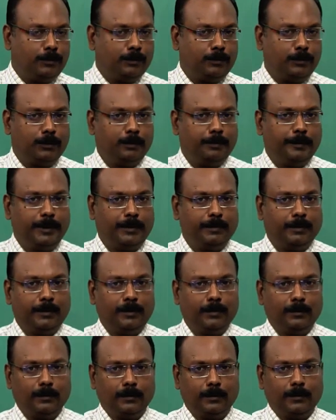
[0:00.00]
you should be
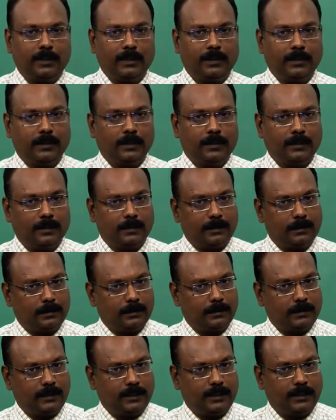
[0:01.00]
able to look at the
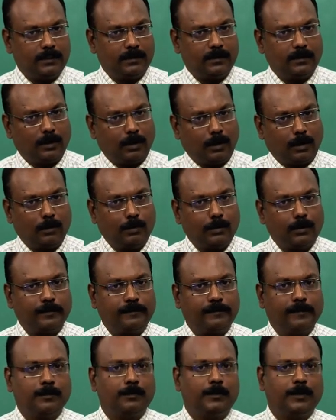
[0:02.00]
things out
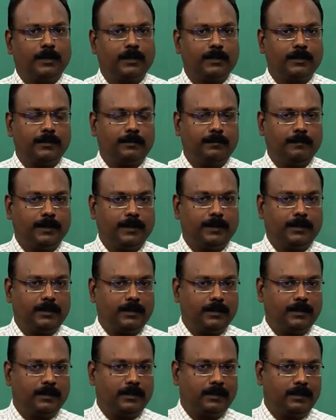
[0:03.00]
of the box
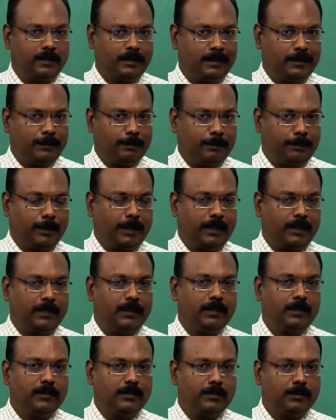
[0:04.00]
which the
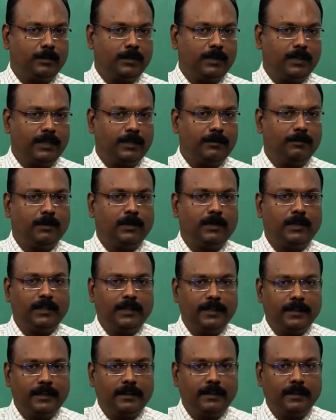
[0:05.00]
partners who are
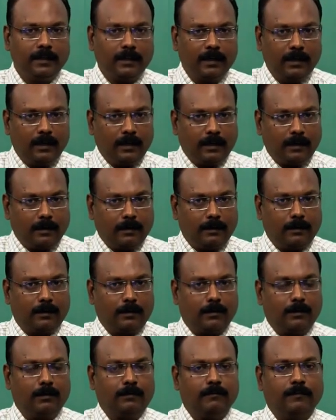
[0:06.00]
involved in uh,
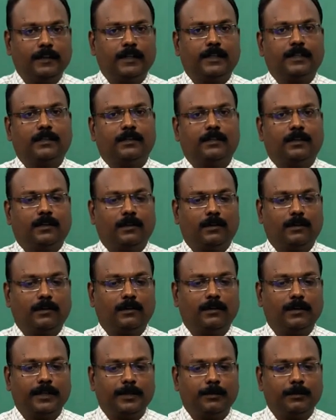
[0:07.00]
conflicts are
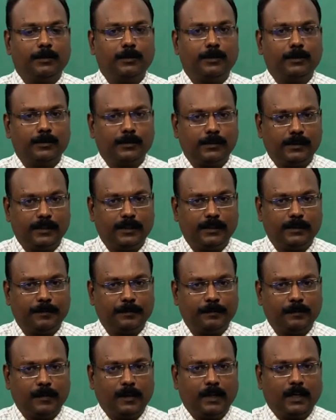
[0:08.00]
not able to see.
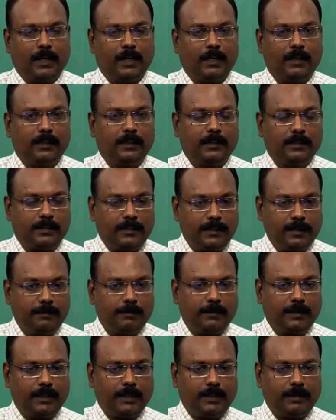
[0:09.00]
And at the
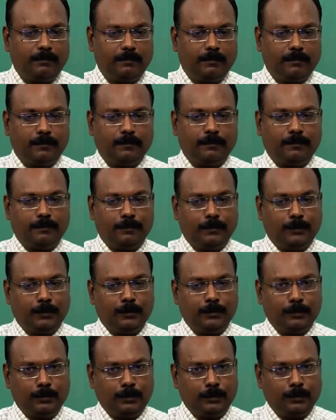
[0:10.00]
same time,
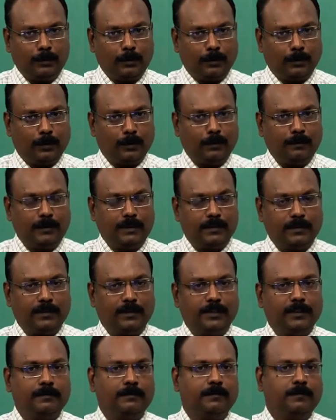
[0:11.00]
you should always
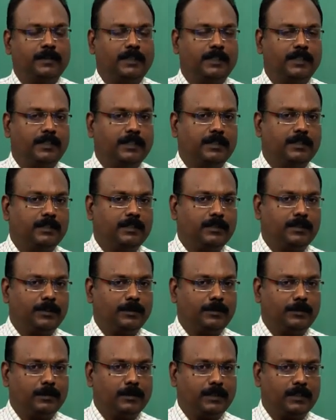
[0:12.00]
give
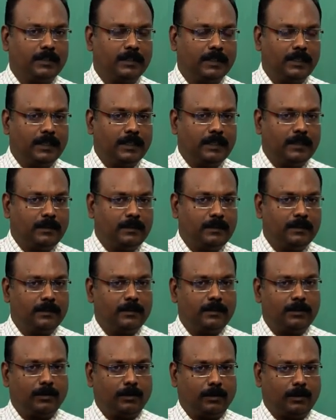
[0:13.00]
contingency to the
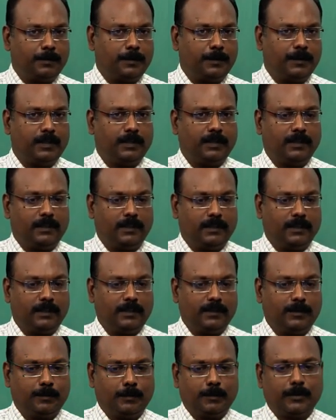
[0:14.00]
third option
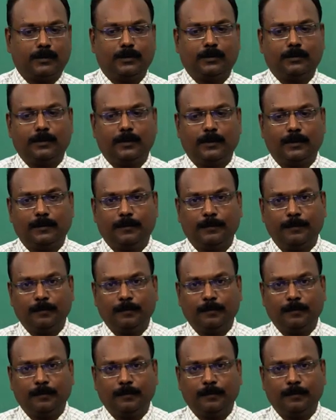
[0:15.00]
that is possible.